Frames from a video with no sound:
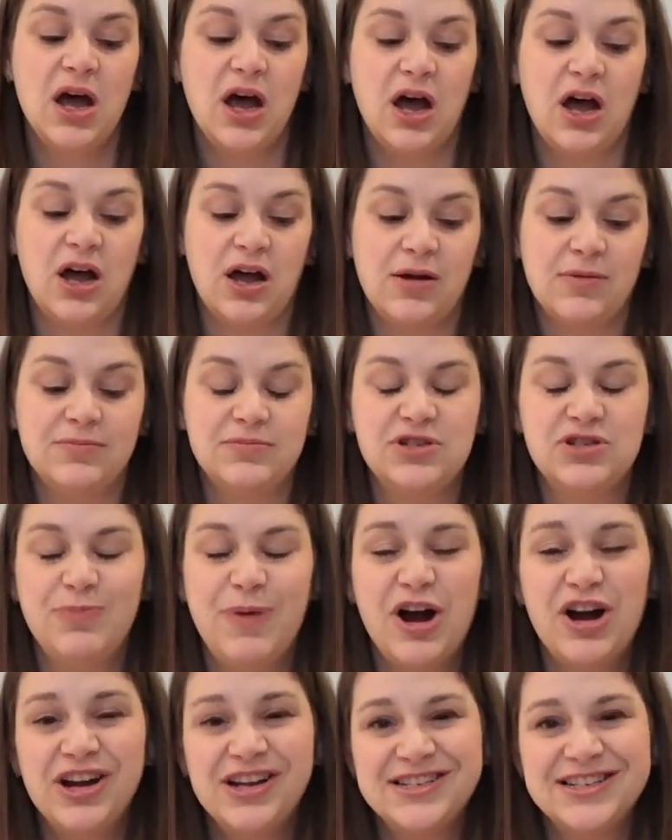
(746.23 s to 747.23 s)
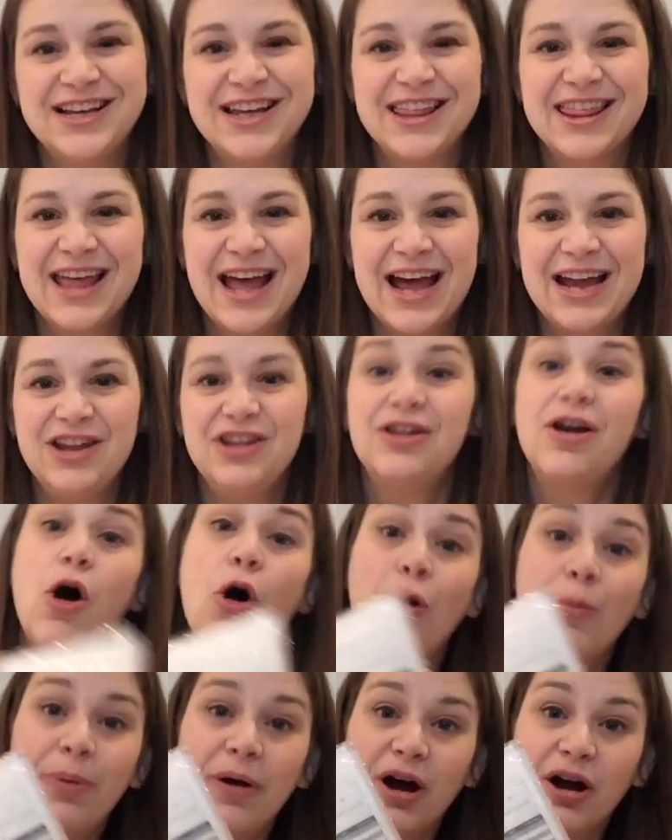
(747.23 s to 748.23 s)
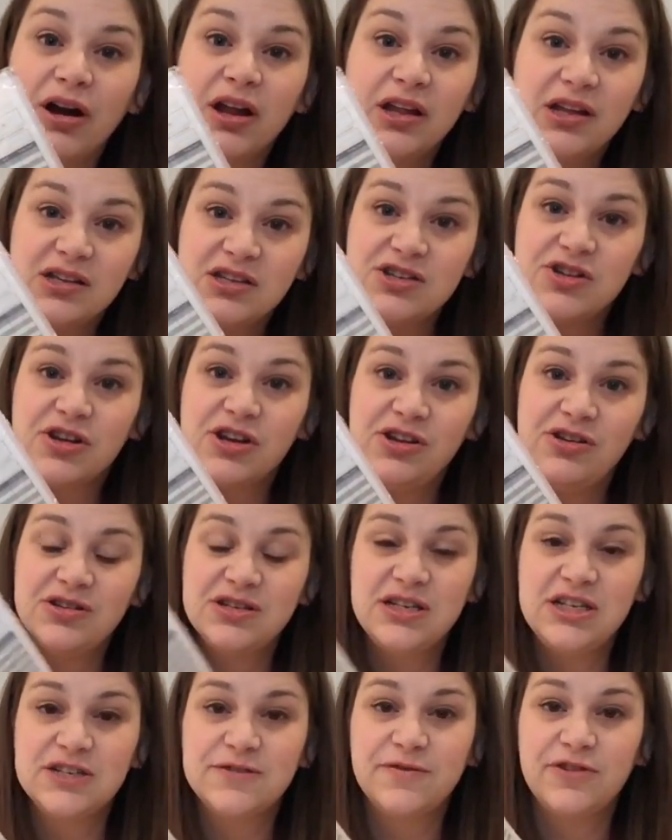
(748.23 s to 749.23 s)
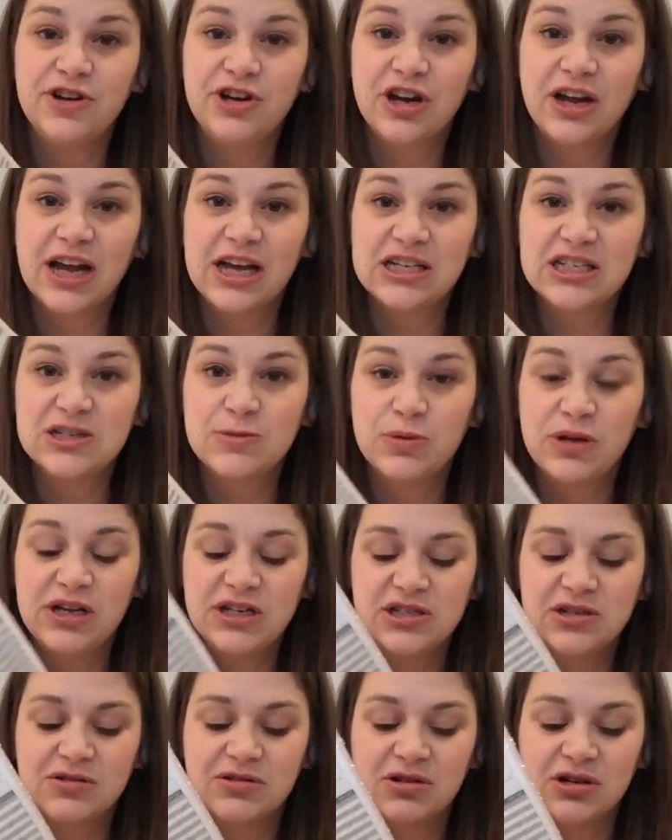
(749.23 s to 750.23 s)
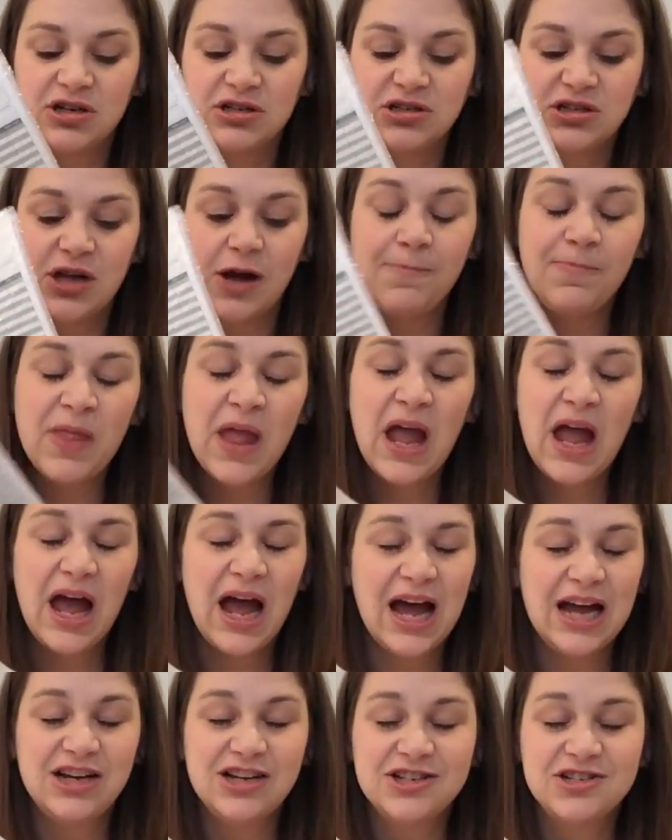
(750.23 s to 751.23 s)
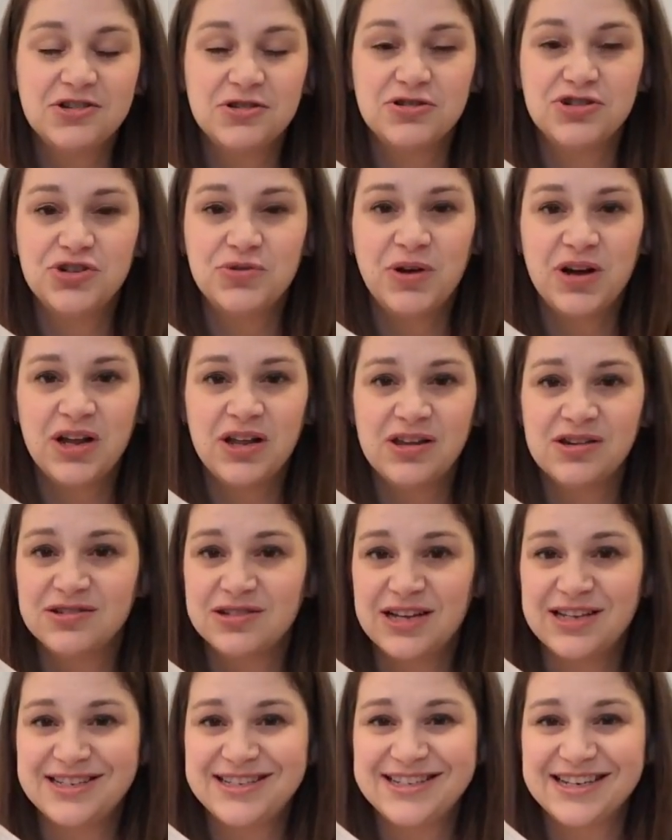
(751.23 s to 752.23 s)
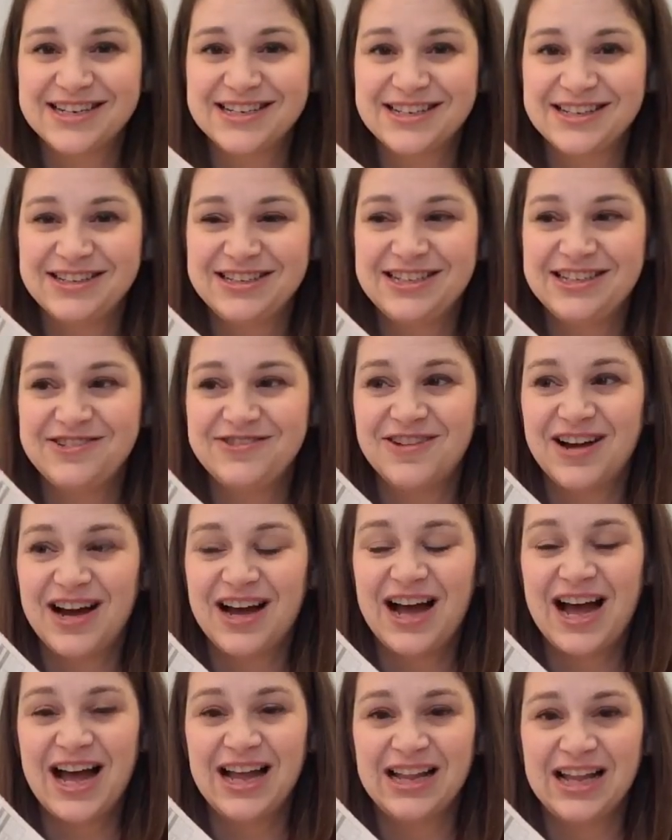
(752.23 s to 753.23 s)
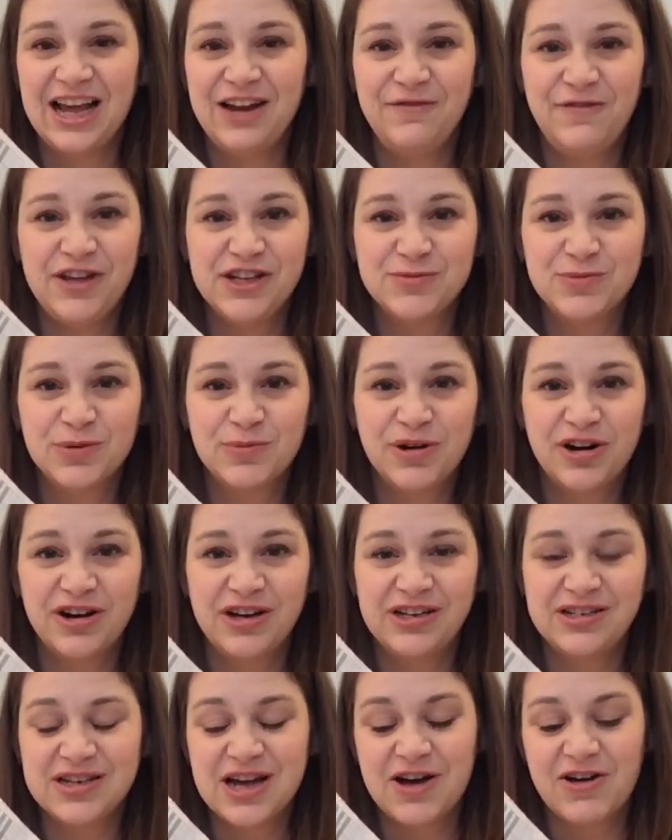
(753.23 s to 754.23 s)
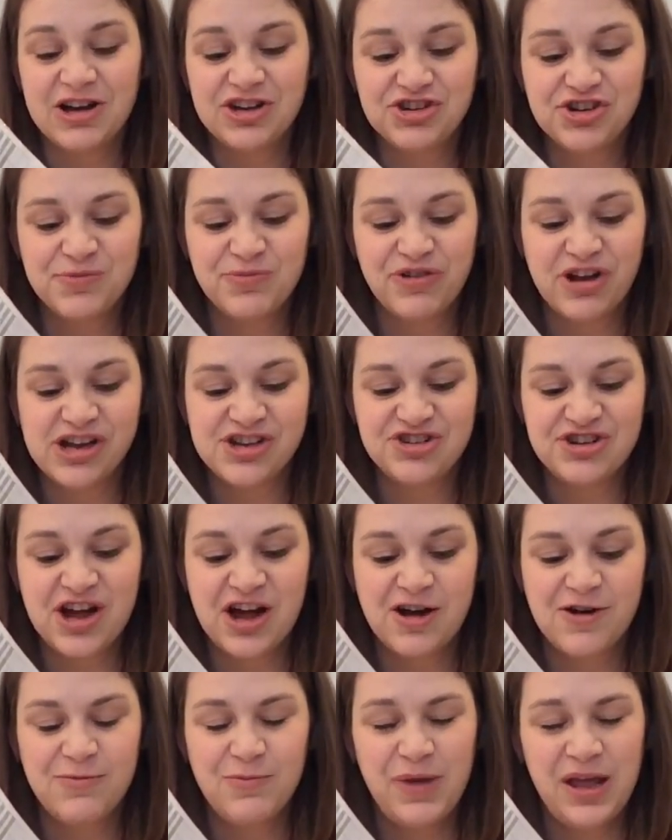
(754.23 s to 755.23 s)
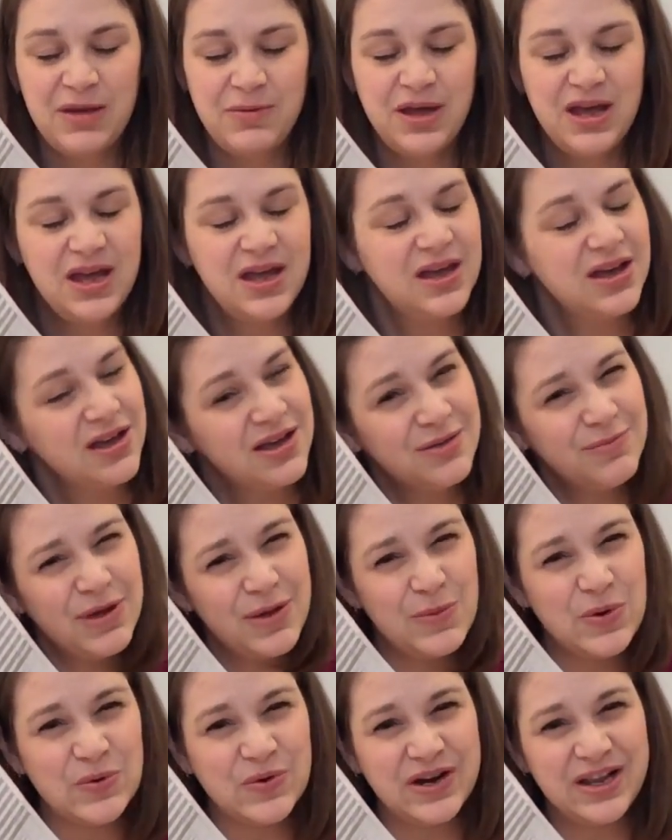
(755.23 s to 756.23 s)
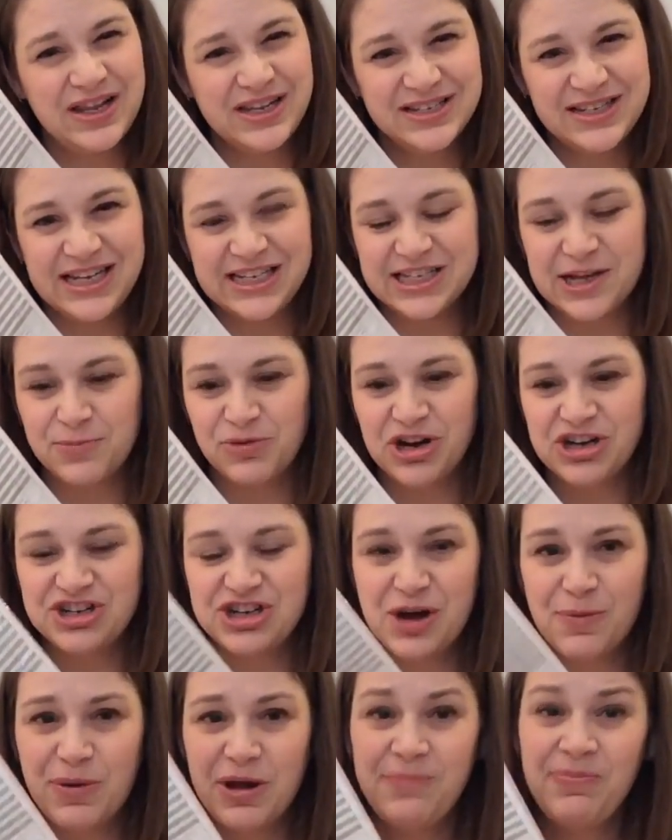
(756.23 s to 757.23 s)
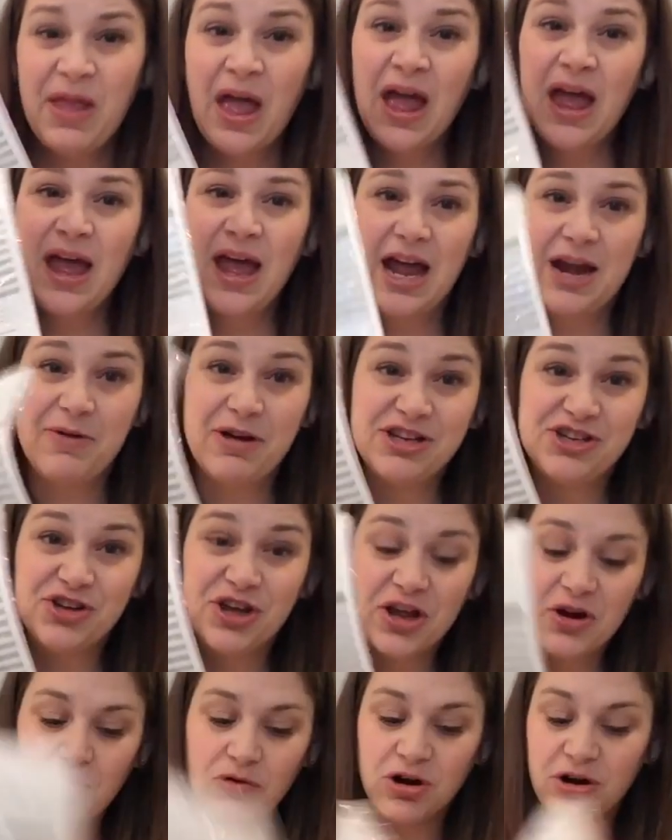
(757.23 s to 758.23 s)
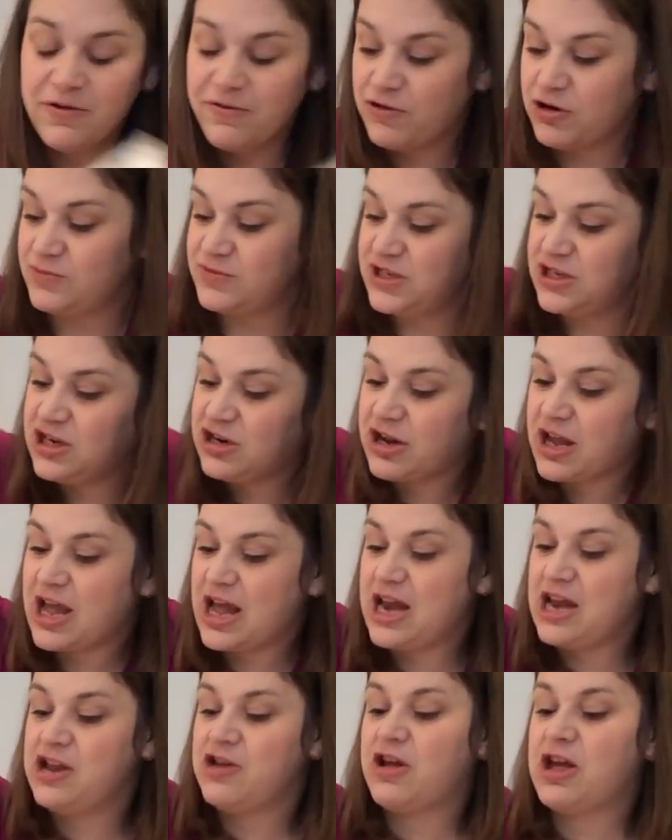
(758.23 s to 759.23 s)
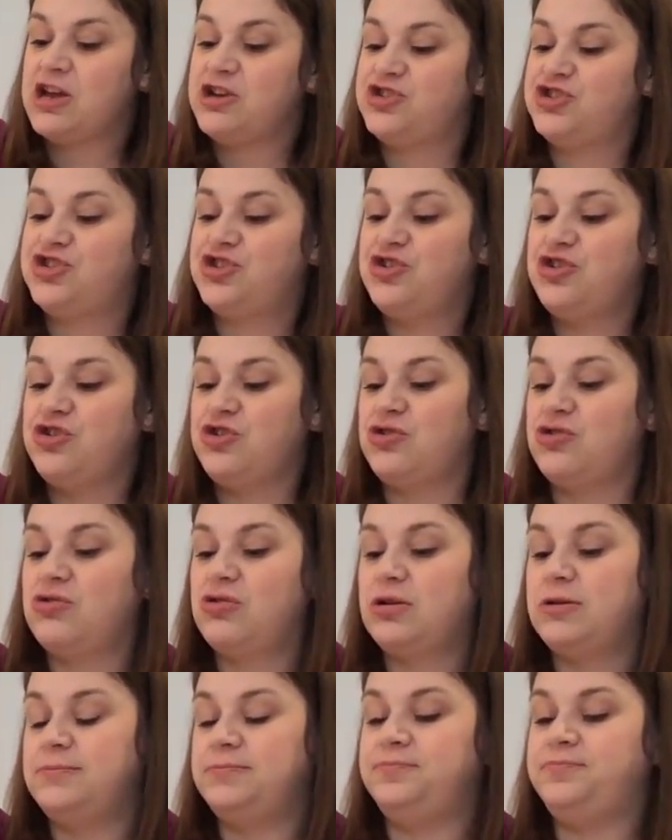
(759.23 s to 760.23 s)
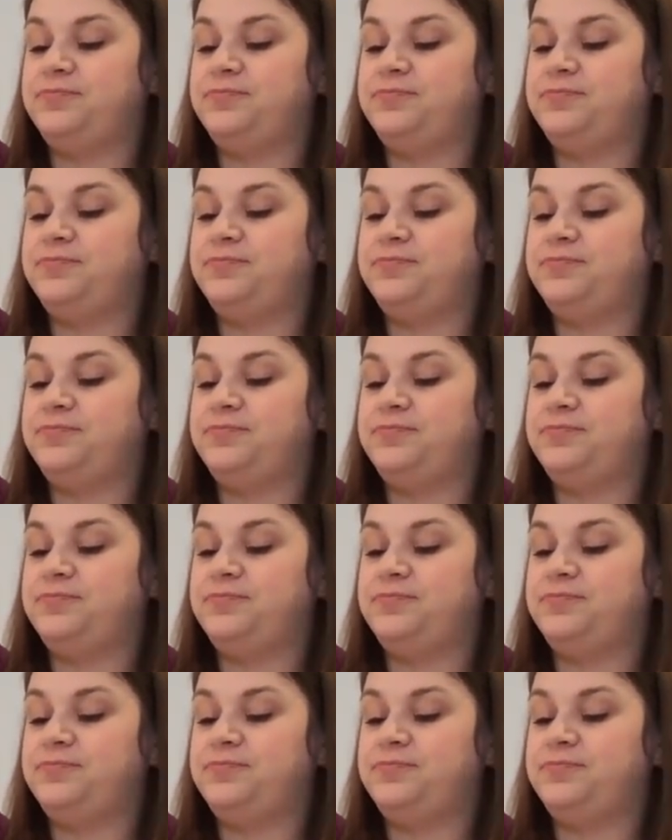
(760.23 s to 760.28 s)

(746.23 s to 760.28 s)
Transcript: So parties like that, home parties, you can use these for your guests to place an order. So I just don't do any of those. I stick to online Facebook parties now. I should branch out. Maybe one of these days I'll branch out. But anyways, you get order forms in your kit, and you get 2